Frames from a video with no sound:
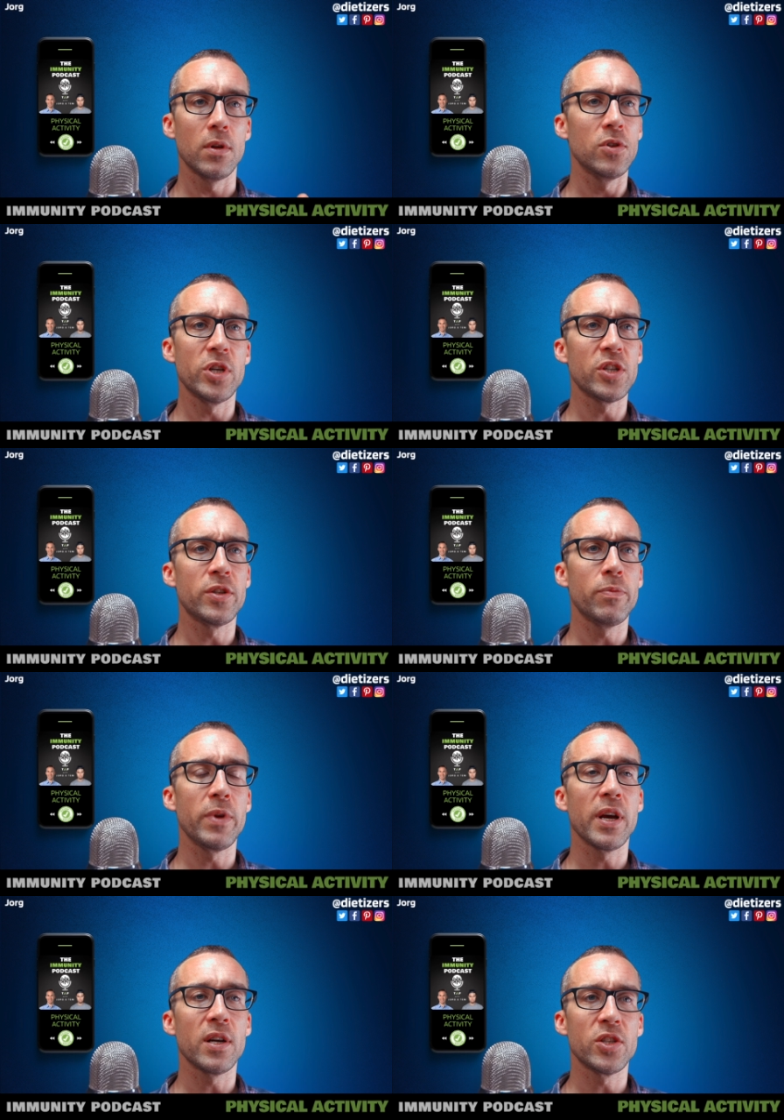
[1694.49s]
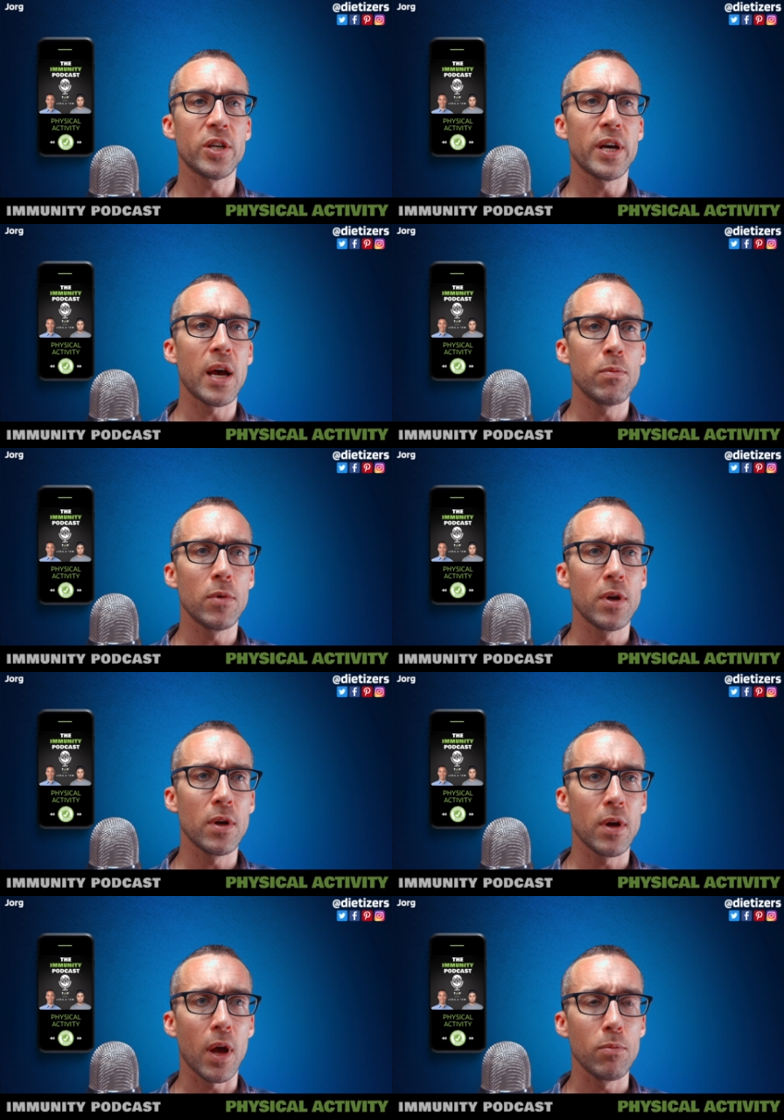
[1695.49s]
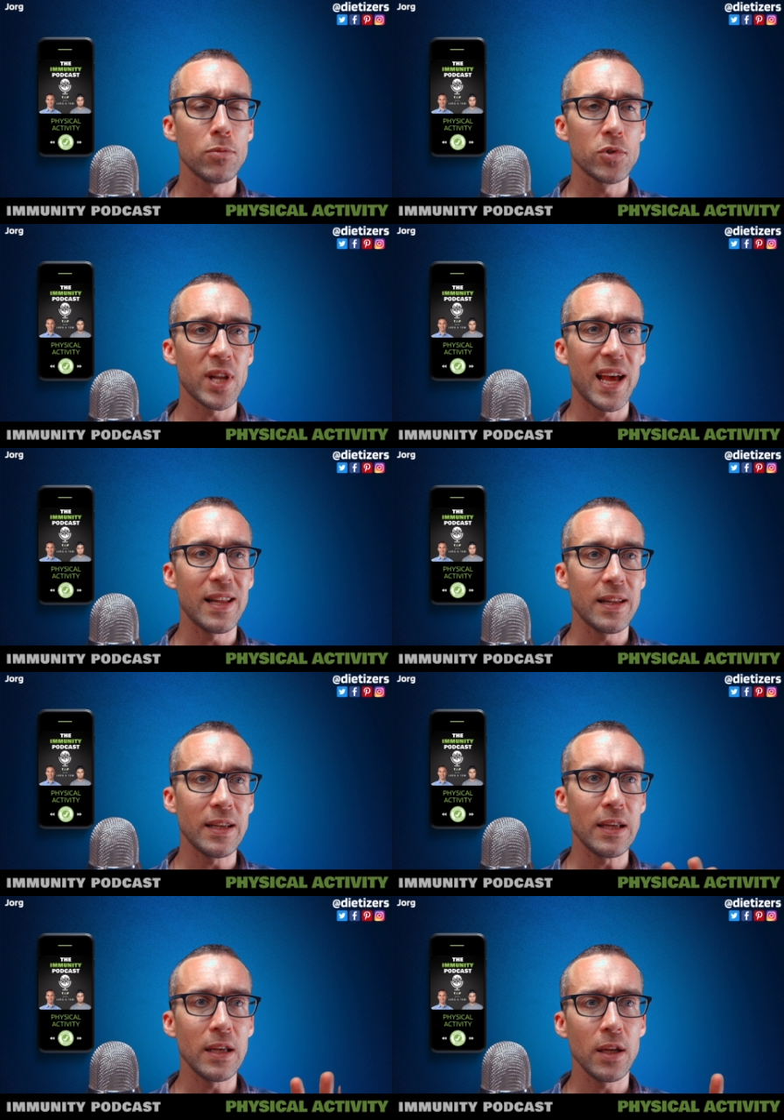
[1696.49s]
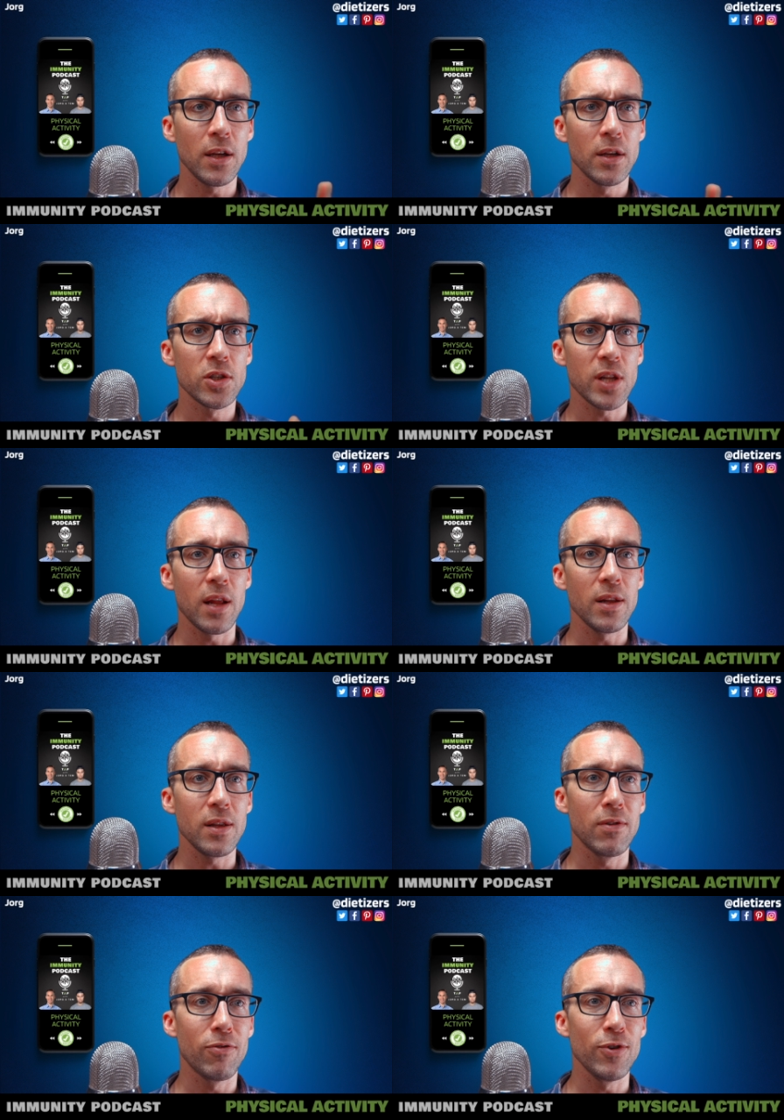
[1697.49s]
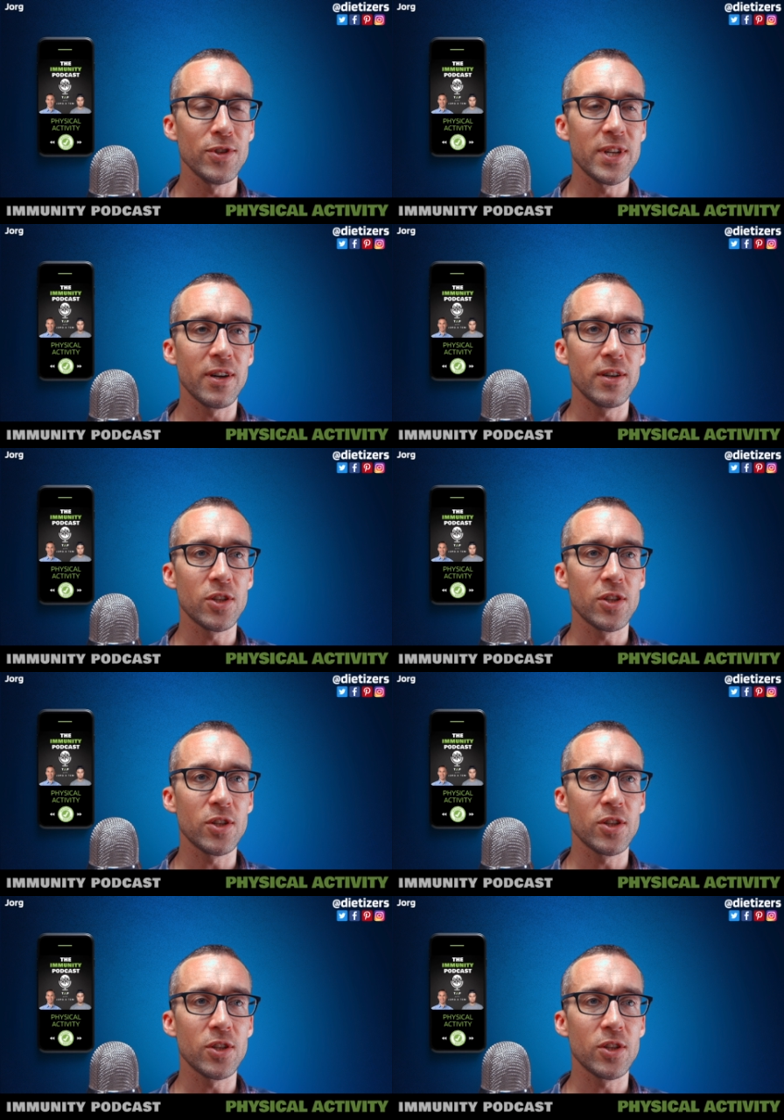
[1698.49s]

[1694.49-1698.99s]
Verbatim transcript: just uh, because uh, I'm uh, I'm slightly slightly confused here.